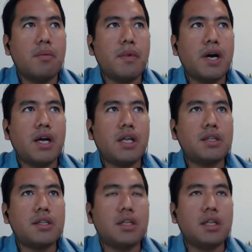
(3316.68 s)

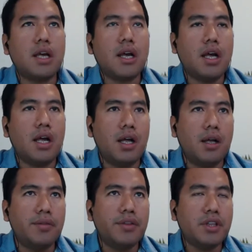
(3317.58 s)
But
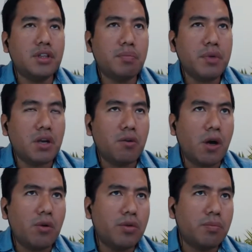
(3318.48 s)
and uh, the topic
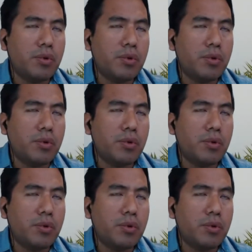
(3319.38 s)
about